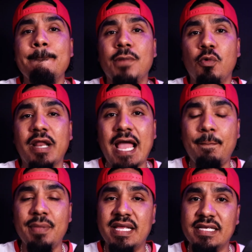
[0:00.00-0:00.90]
But what
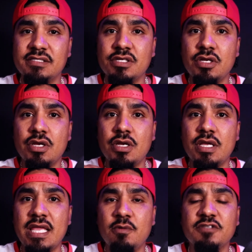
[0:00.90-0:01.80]
happened is
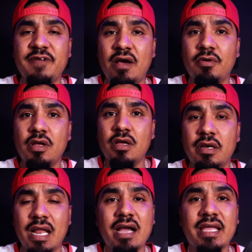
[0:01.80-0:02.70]
he was found
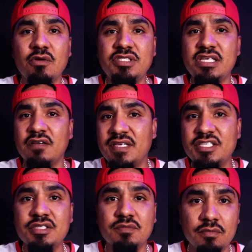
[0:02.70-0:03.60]
not guilty of
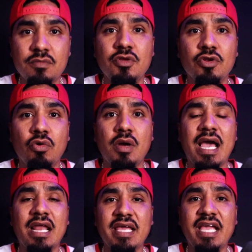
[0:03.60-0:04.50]
these, you know,
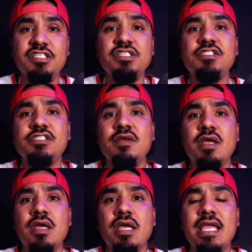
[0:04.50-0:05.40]
allegations.
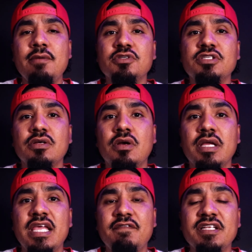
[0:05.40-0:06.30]
He was
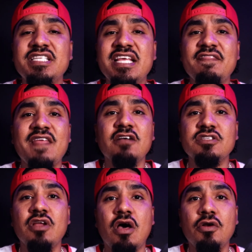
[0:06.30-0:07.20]
given
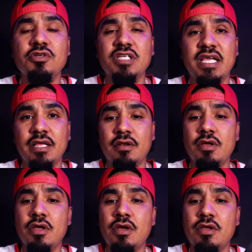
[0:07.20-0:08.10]
$10,000 in,
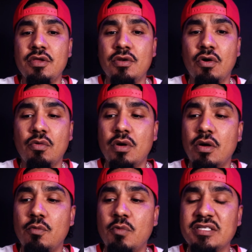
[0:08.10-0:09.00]
you know,
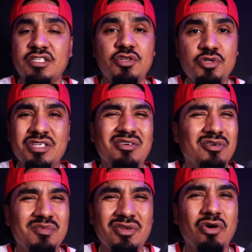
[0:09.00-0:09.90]
restitution,
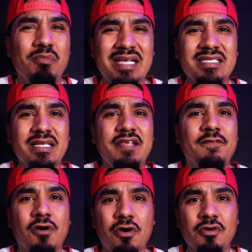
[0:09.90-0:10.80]
or, you know, basically
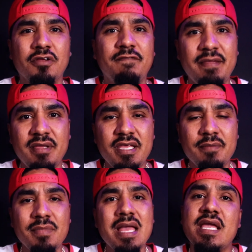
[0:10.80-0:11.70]
for her defaming
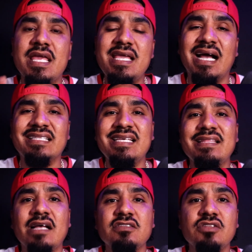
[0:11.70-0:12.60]
him. He got
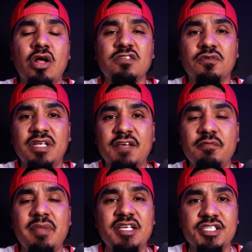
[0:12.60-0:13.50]
$10,000 for
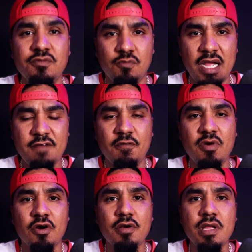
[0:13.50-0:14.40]
defamation, right, from
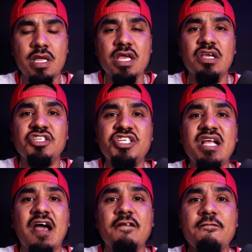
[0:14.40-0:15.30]
her. She
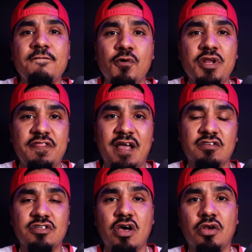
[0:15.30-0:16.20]
got
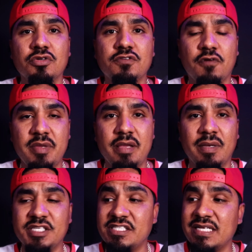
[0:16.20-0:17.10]
$40,000 from him,
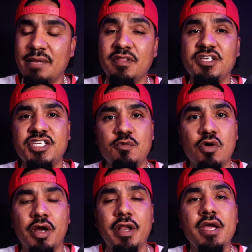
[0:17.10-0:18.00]
and she's claiming that she
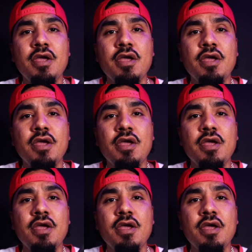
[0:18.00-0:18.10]
won.